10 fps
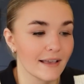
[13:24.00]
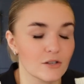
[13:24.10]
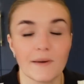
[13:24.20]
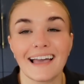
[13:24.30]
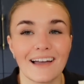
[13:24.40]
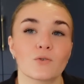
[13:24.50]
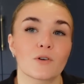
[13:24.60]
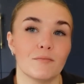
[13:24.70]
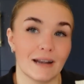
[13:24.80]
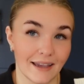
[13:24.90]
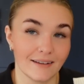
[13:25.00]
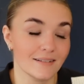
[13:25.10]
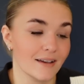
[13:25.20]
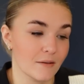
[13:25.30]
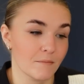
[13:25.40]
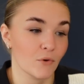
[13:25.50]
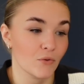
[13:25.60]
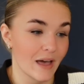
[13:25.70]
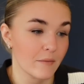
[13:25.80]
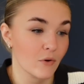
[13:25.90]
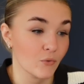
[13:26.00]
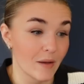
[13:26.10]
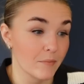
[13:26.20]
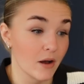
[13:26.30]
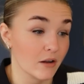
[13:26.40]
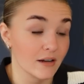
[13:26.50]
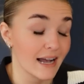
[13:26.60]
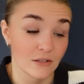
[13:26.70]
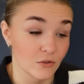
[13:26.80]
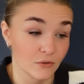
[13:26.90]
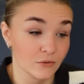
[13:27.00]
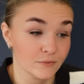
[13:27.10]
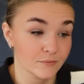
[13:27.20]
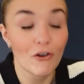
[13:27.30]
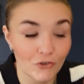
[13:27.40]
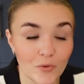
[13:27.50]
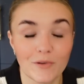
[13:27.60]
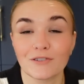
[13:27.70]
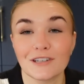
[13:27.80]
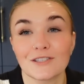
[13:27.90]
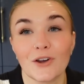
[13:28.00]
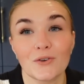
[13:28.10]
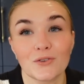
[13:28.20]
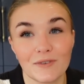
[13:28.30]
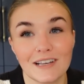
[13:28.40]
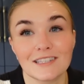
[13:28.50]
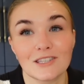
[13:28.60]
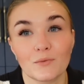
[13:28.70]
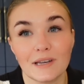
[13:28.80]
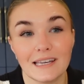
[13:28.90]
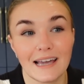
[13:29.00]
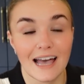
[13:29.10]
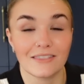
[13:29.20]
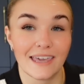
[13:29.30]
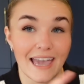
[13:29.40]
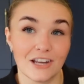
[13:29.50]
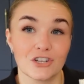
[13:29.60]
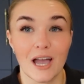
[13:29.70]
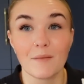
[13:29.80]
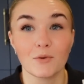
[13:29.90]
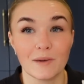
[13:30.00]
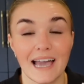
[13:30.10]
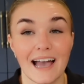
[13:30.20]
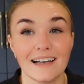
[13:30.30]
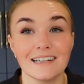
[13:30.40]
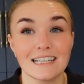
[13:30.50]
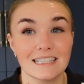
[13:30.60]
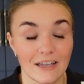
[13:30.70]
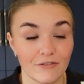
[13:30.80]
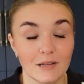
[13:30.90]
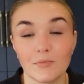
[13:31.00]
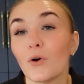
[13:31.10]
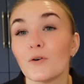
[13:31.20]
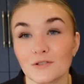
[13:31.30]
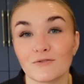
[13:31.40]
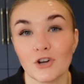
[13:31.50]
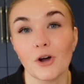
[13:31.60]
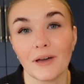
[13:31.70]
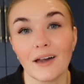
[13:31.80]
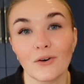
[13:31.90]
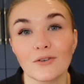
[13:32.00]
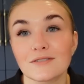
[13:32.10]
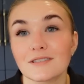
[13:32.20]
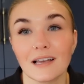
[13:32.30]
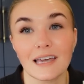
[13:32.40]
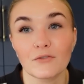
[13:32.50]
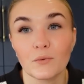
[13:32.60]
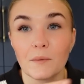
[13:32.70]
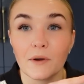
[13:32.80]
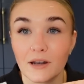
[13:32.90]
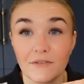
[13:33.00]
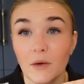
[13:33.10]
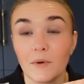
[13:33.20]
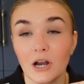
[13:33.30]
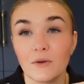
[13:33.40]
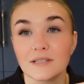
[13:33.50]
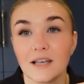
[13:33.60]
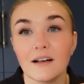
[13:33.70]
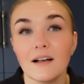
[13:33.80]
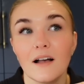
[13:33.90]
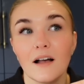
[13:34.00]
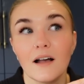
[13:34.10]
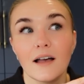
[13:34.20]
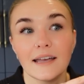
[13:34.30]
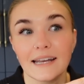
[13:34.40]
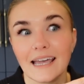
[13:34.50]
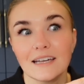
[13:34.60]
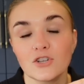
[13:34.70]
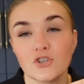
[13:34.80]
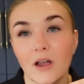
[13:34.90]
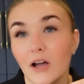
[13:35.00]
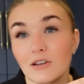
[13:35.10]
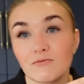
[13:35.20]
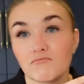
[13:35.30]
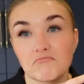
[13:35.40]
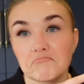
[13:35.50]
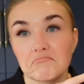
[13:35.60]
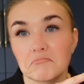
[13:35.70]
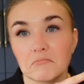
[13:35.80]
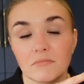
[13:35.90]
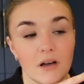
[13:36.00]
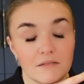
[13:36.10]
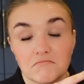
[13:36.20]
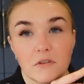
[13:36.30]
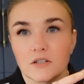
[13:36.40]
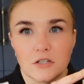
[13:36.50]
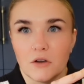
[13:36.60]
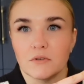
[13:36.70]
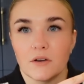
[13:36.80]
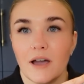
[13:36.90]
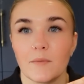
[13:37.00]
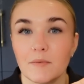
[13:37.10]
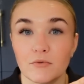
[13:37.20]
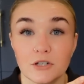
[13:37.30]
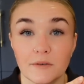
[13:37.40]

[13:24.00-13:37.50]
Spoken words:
So I cannot complain on that part at all. I've got to be honest though, the reason that we had the age gap that we had is definitely because of childcare costs. Like if they were closer in age, like I don't know how people do